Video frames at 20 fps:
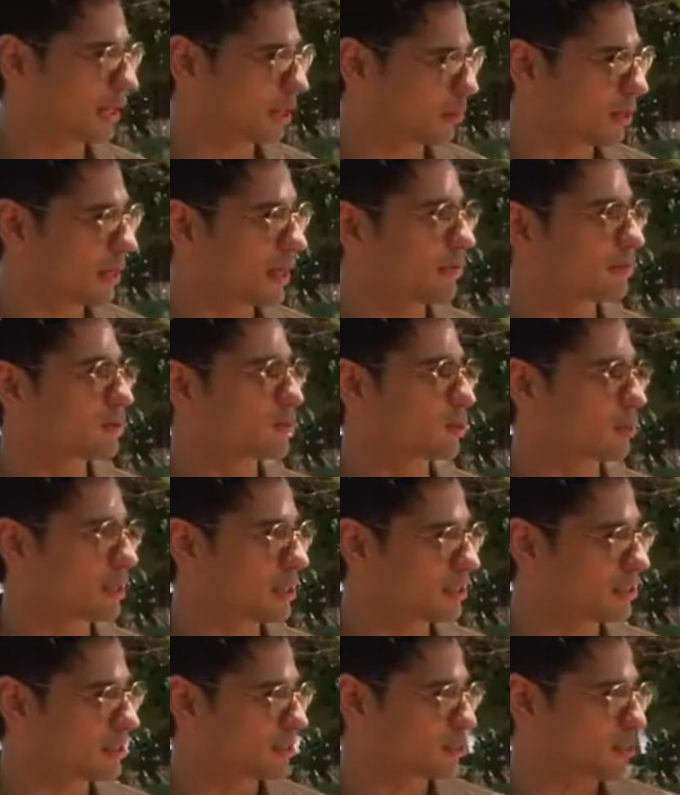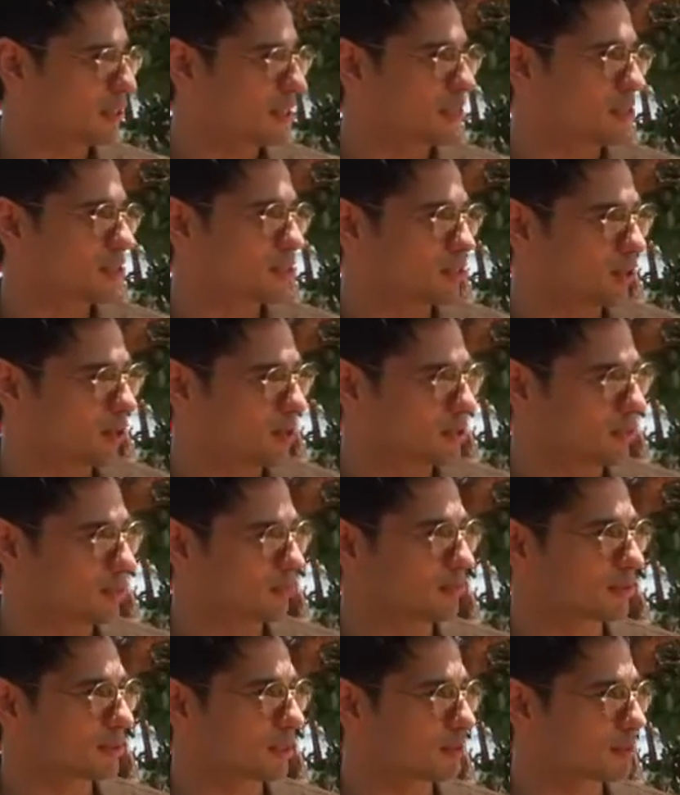like we have sweets or
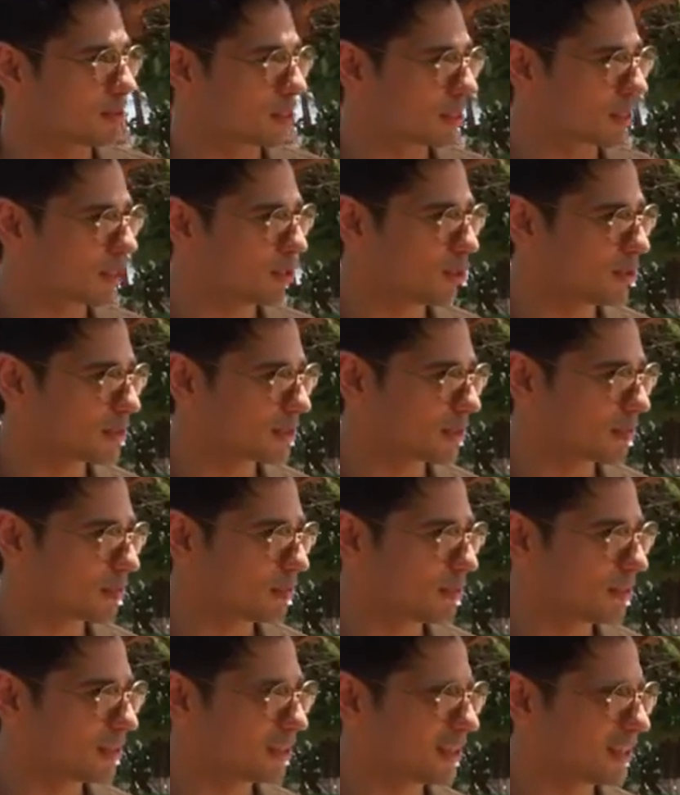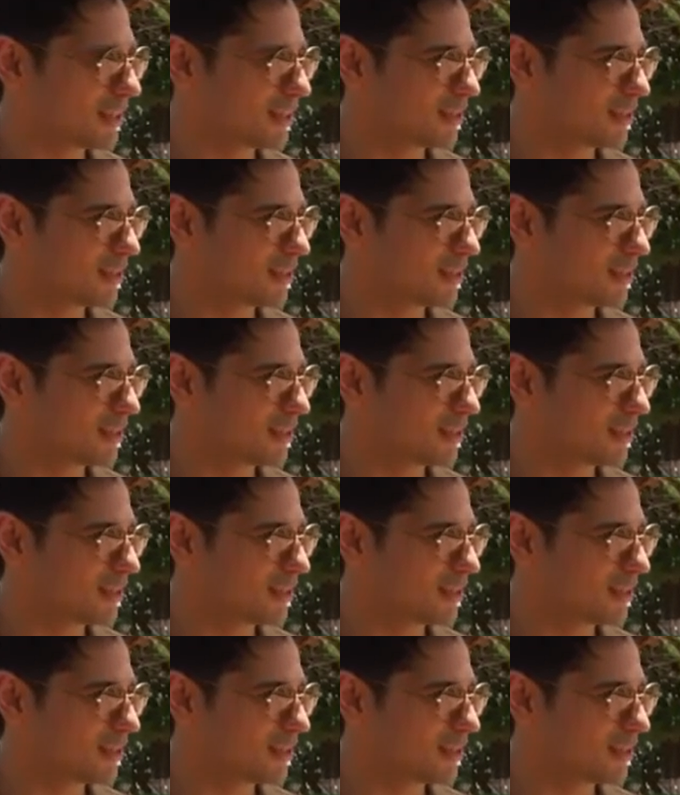some sabzi or some